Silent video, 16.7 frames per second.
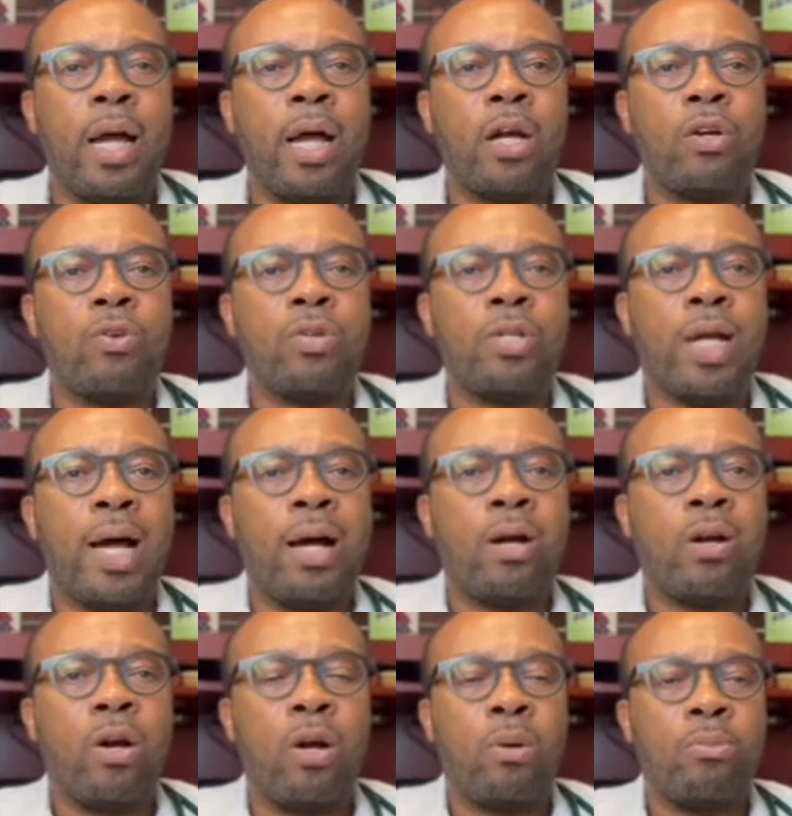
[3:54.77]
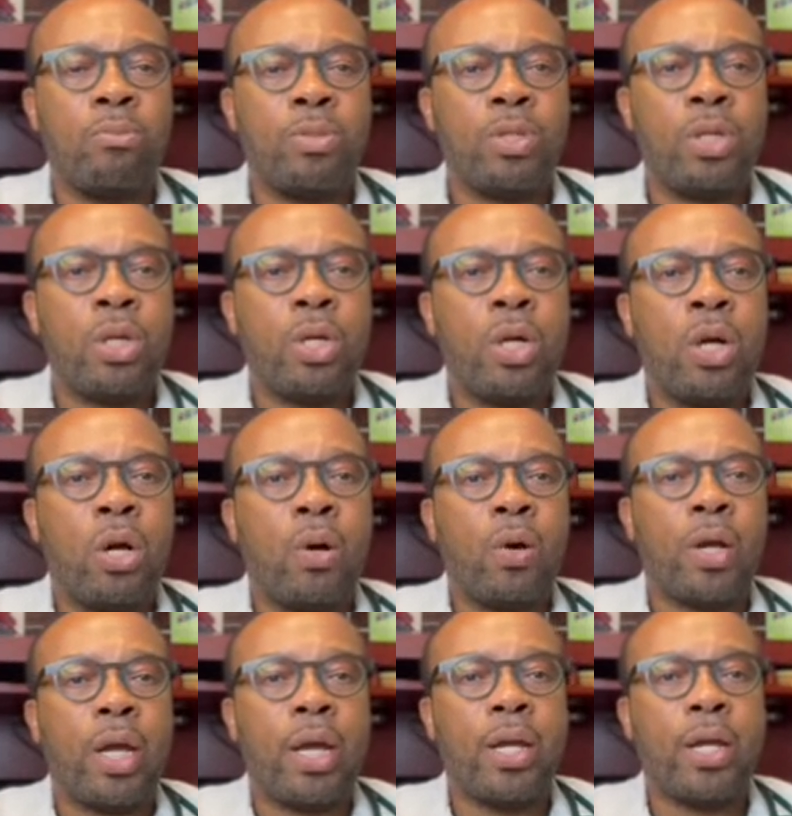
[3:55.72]
good outcomes.
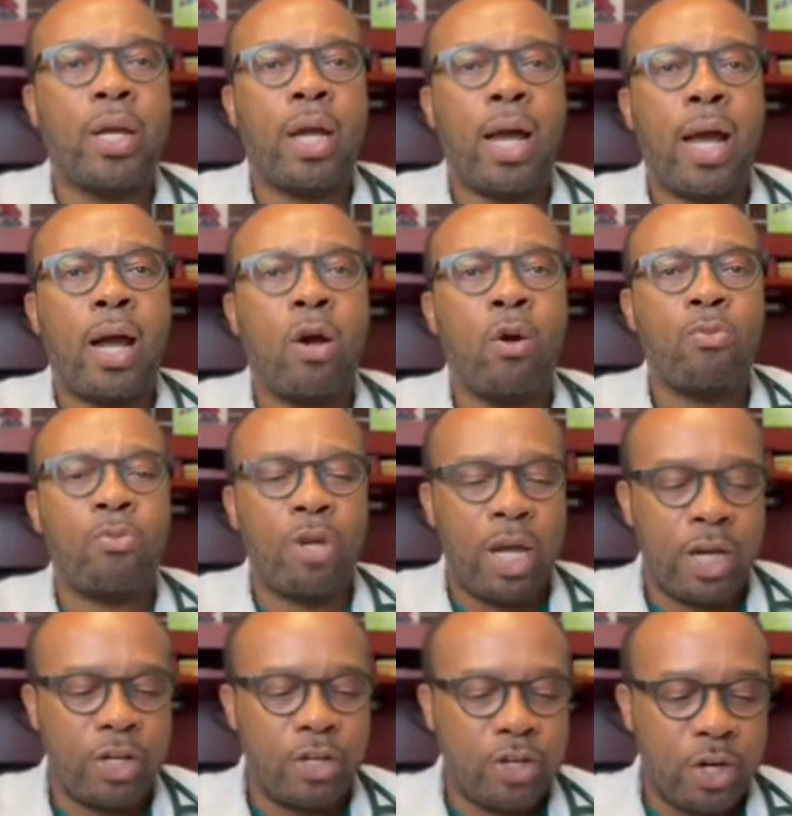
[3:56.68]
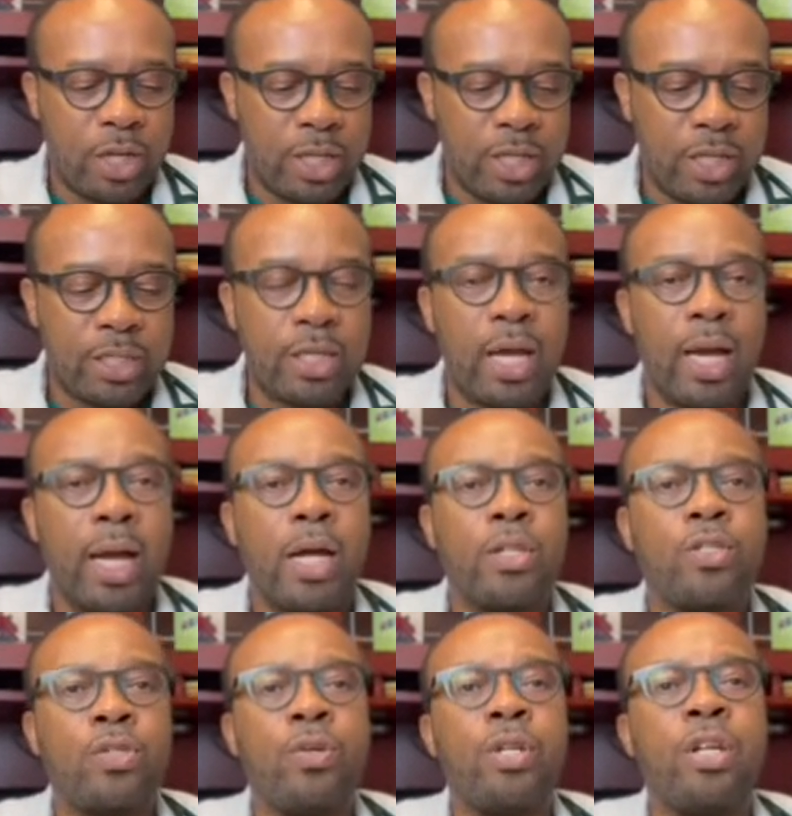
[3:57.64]
Okay, I hope you enjoy this.
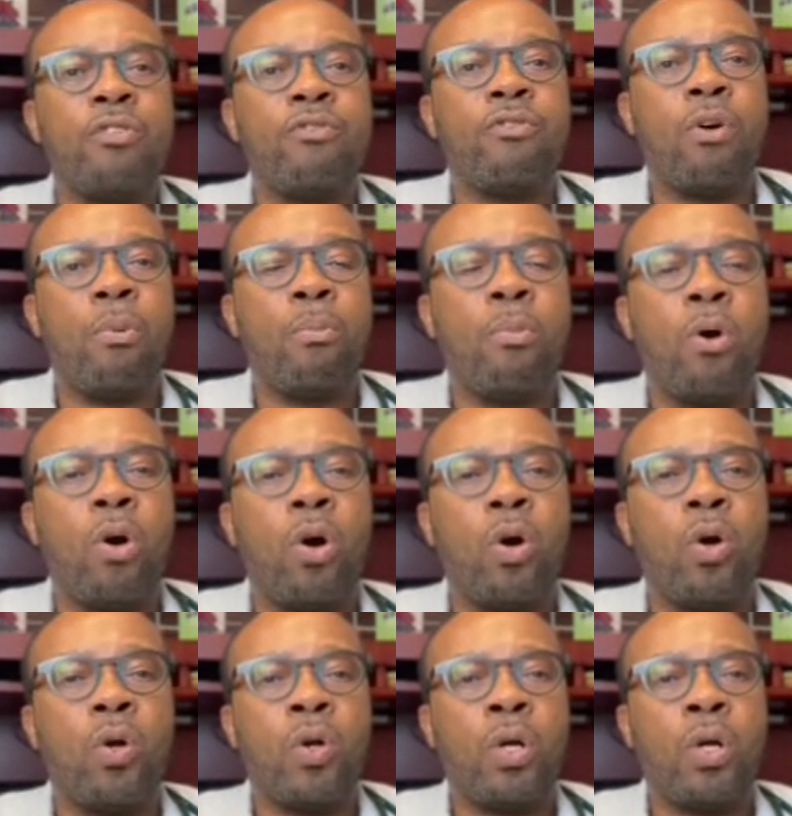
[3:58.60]
Tune in for more